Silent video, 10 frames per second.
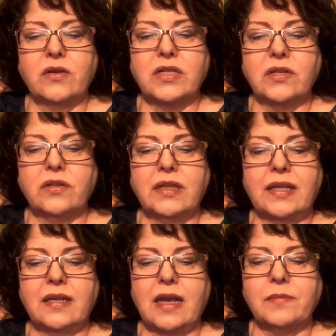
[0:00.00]
"Dear
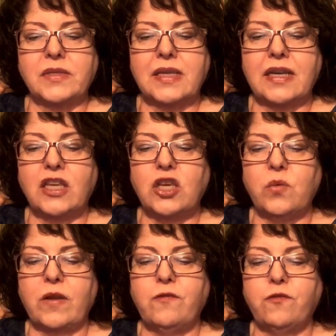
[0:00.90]
Lynn, I am sending
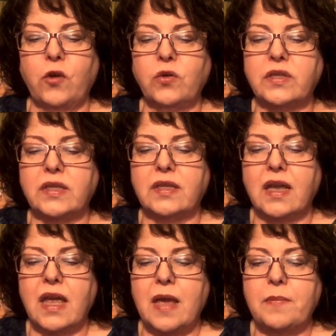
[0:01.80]
you a folded
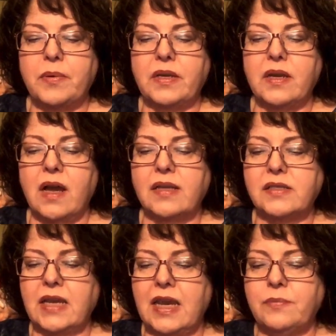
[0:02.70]
but not
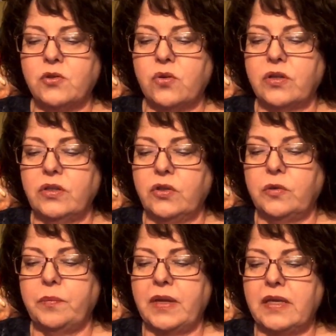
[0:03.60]
taped or
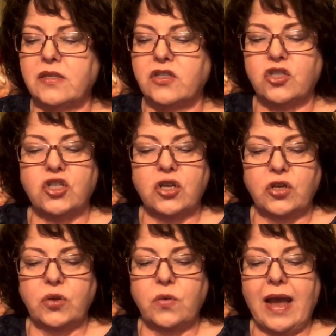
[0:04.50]
glued piece to show
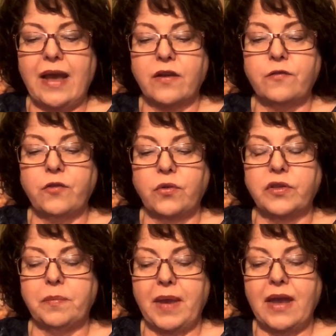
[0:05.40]
you how to fold
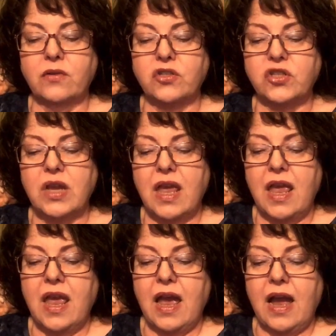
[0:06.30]
the pouch.
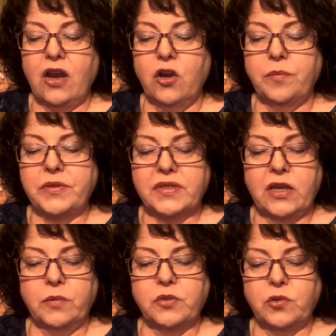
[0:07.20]
I hope this
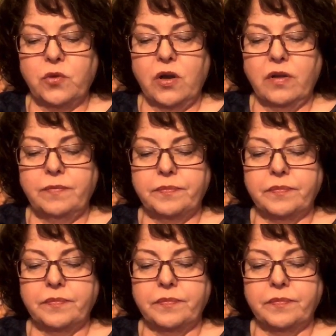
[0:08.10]
helps you all.